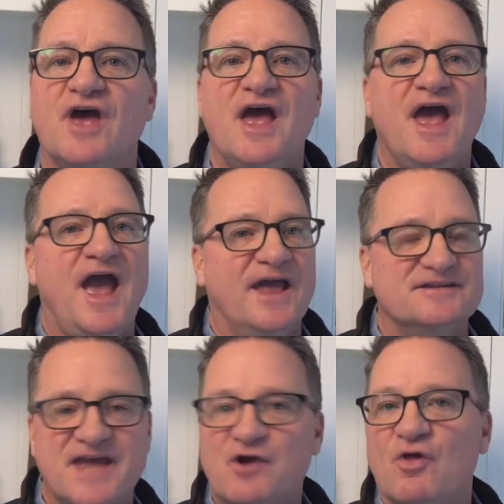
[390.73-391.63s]
and
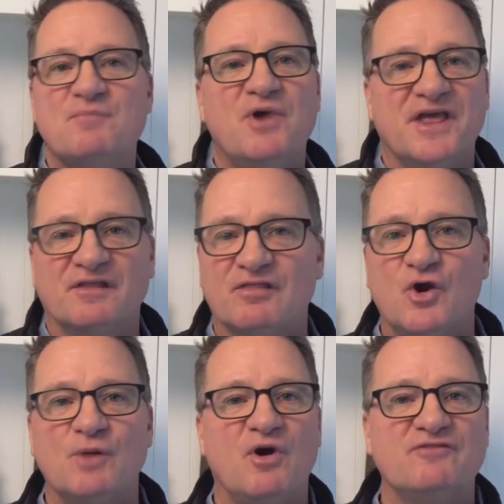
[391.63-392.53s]
take all that money and
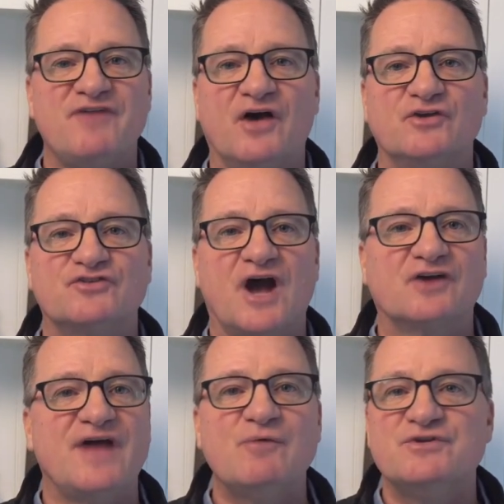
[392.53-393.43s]
load up on value
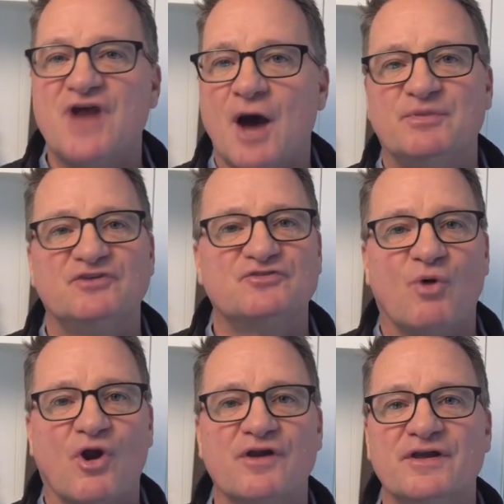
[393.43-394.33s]
stocks. That would not be
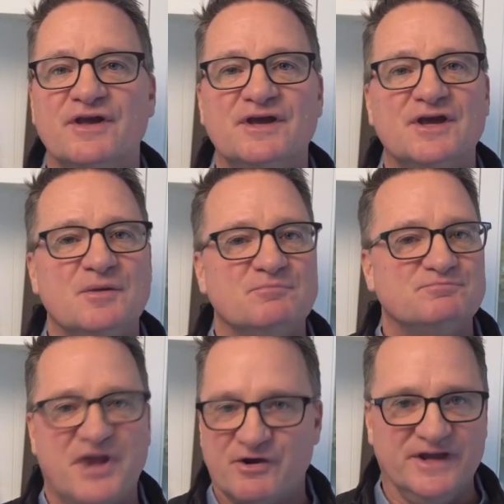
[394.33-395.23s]
smart,
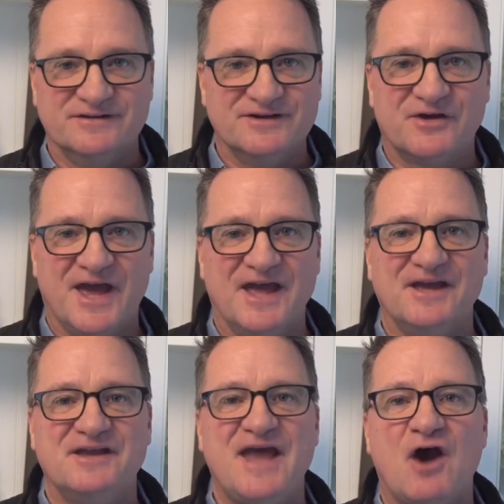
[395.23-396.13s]
period.
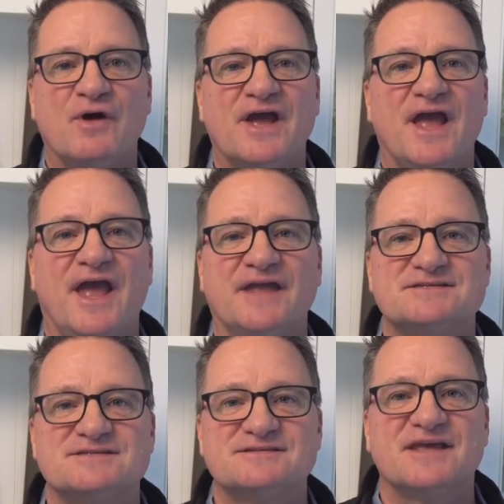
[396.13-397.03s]
Okay, now
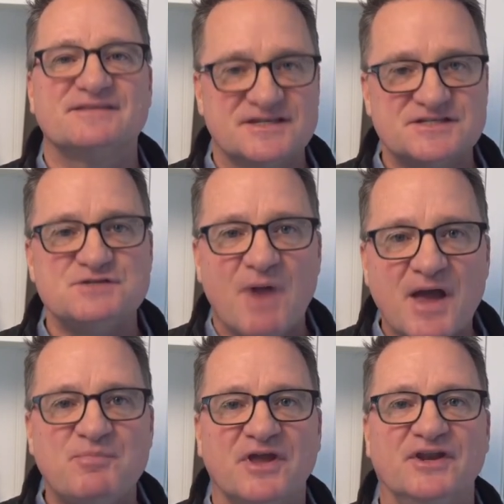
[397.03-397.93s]
this is my
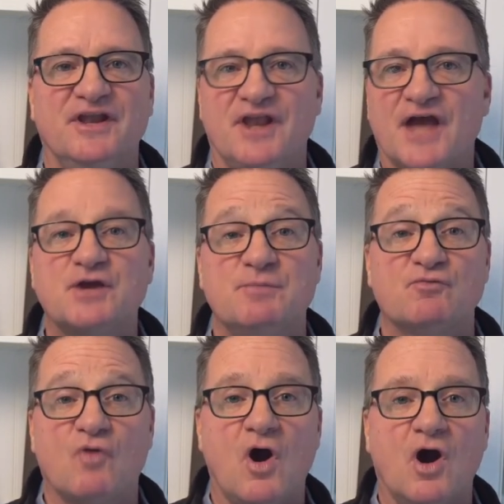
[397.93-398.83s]
opinion, and I could be
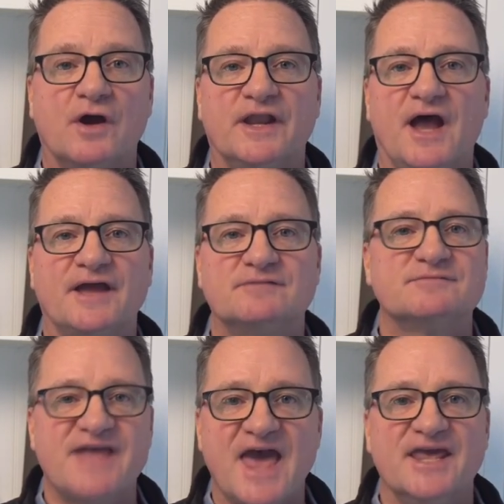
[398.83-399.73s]
wrong, and I
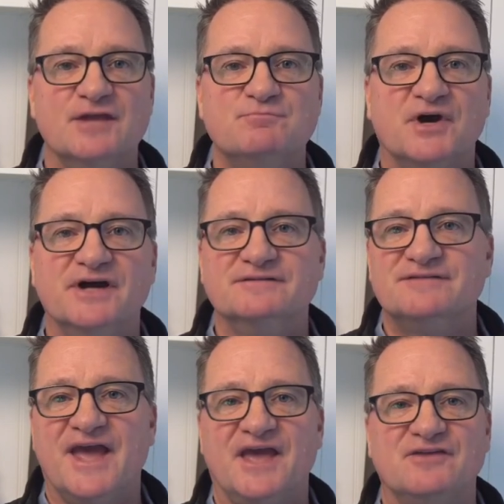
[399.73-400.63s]
get it, but
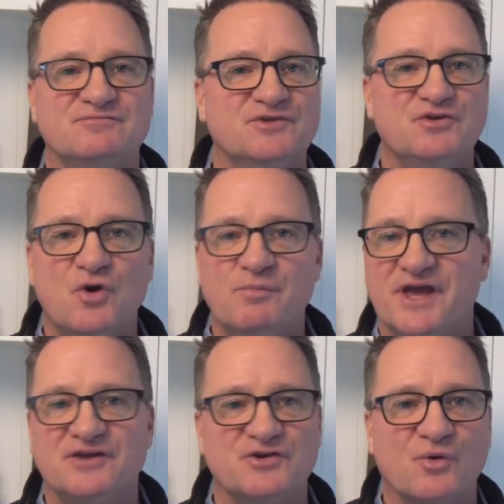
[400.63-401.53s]
hey, you know
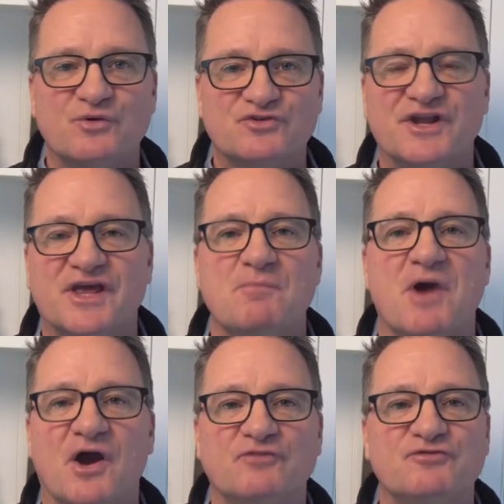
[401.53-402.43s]
me, and you're always going to get
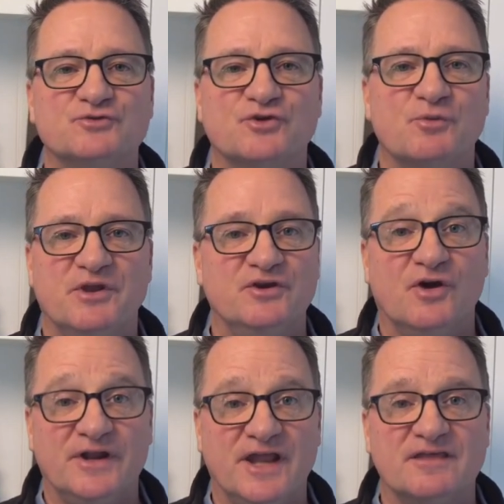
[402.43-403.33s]
my unfiltered opinion
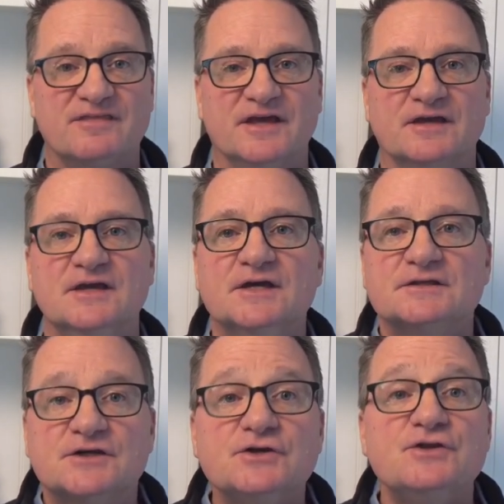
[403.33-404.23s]
on anything.
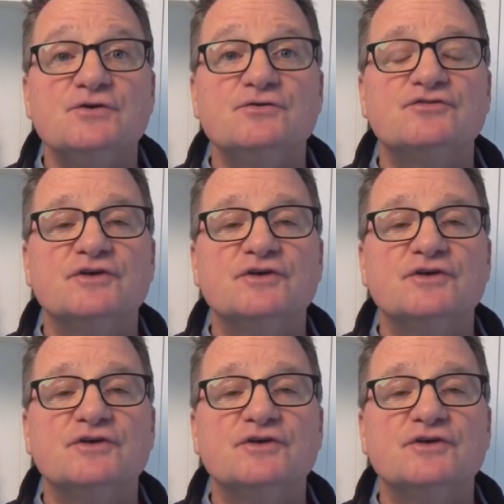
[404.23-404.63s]
The good news